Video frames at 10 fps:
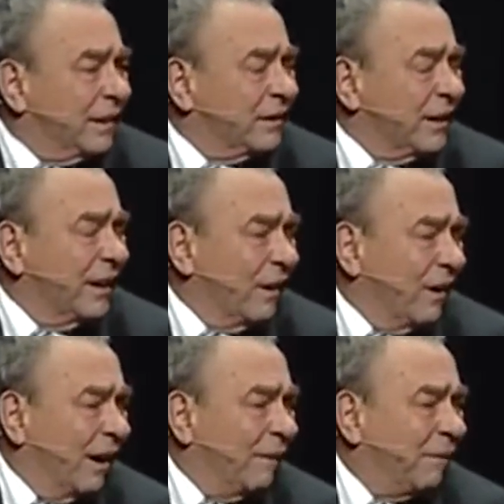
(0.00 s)
sent
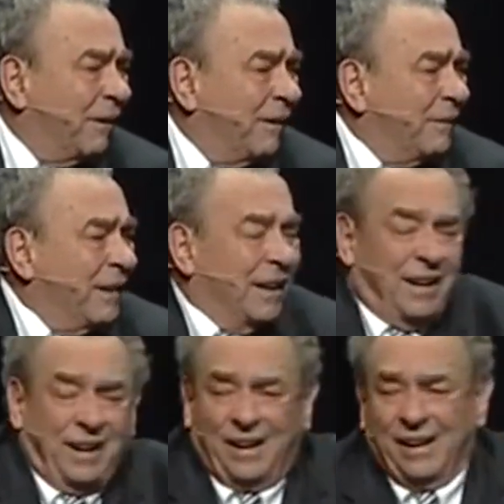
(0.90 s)
off
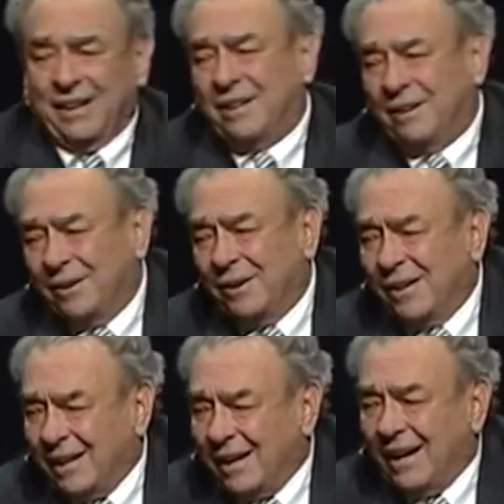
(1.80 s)
into
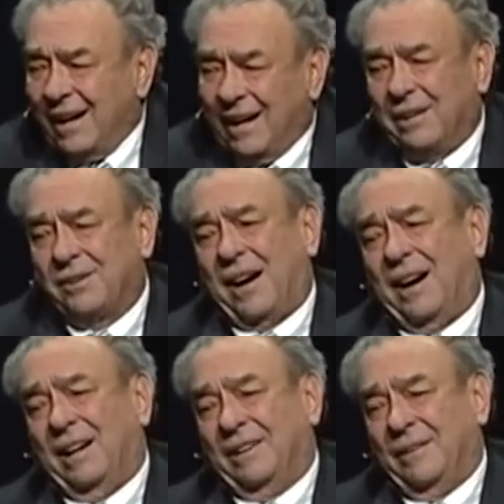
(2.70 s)
exile.